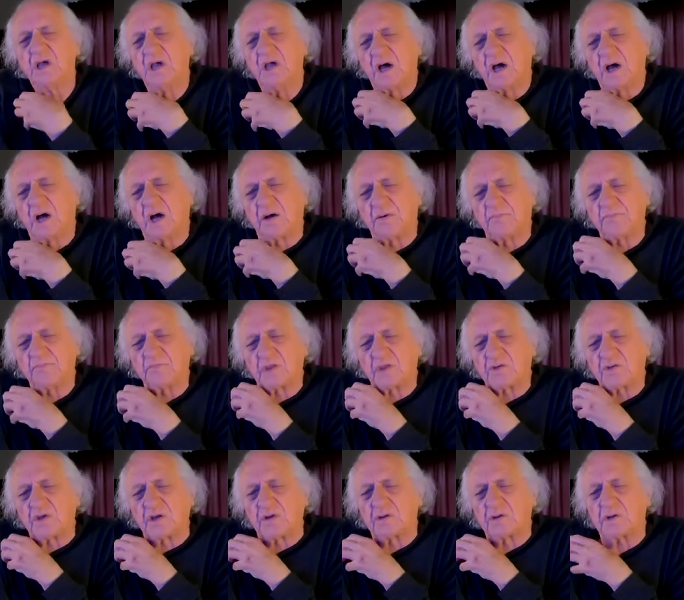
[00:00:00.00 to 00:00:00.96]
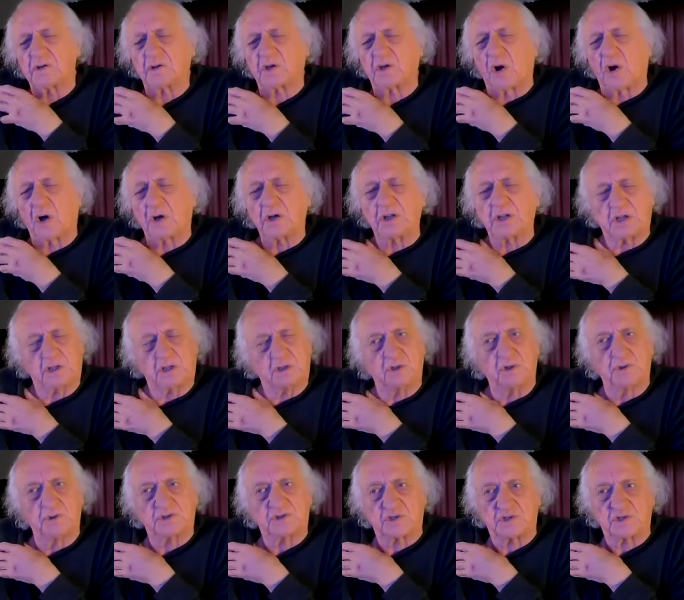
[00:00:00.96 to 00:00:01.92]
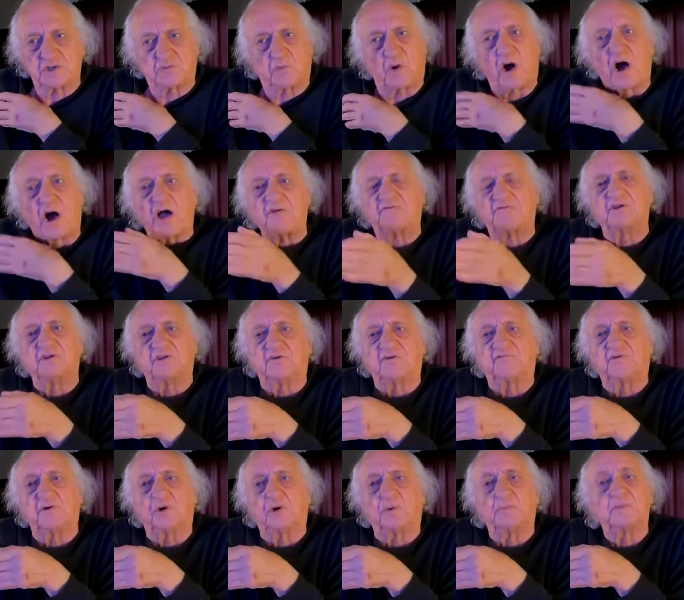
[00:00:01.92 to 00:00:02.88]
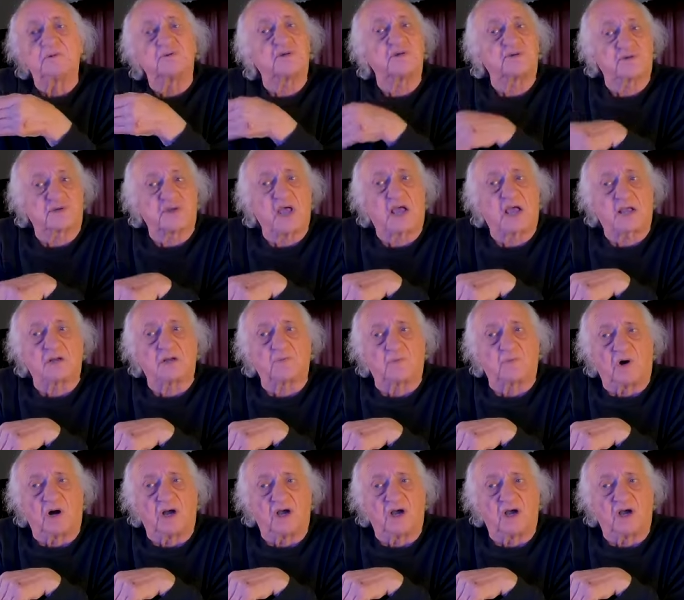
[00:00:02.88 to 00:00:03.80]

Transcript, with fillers: Um, that Connie, who's his wife in the film, is his second wife.